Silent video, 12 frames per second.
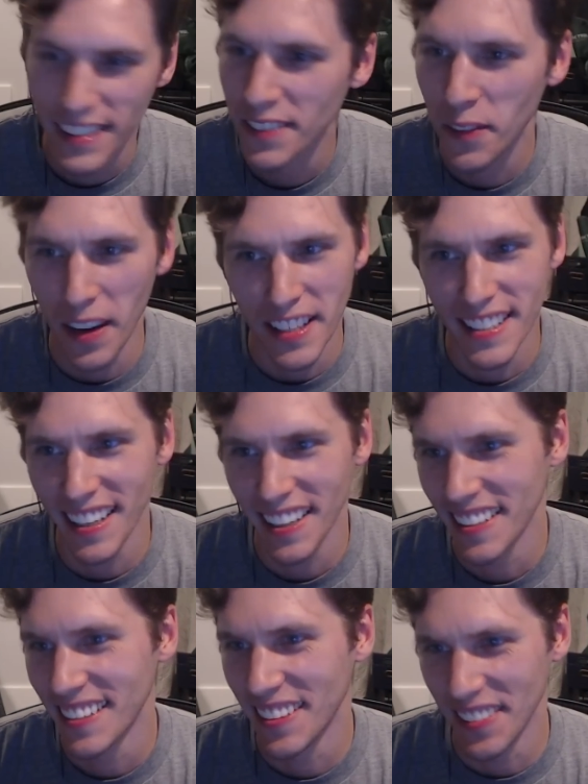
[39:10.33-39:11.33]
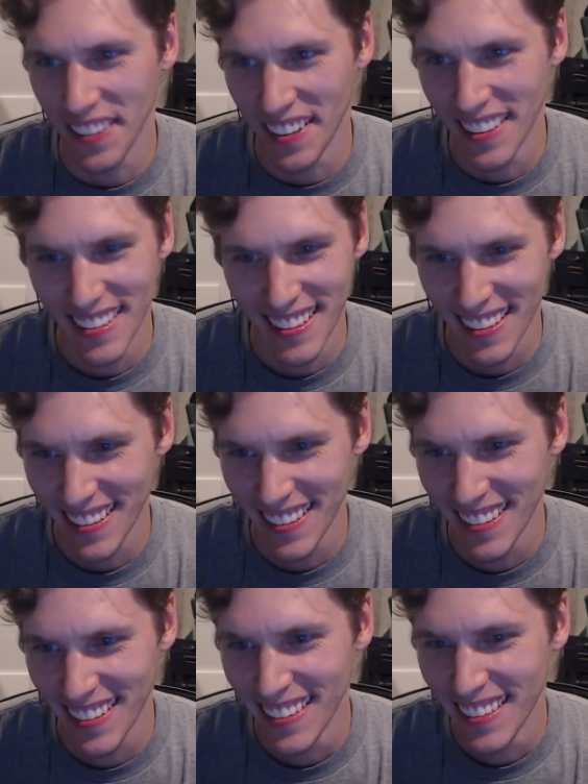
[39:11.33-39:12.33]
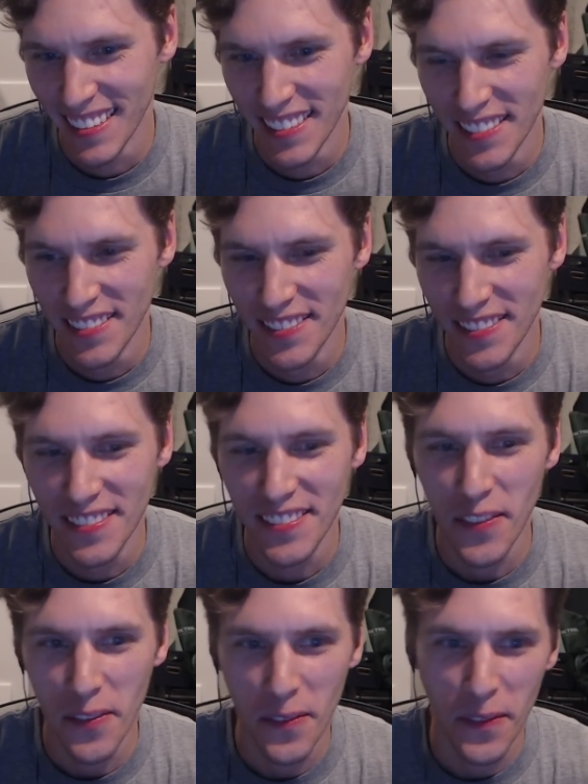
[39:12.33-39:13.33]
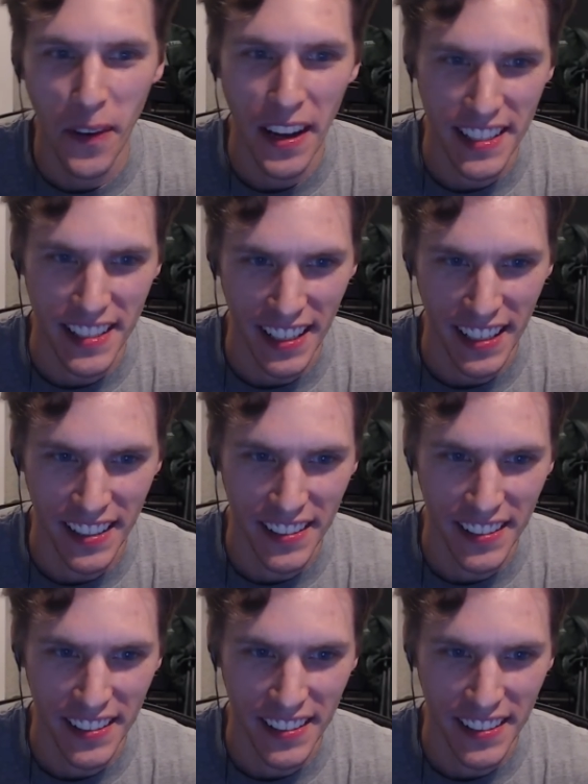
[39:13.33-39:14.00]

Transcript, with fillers: Wait a second. Hold on. A second. Wait a second.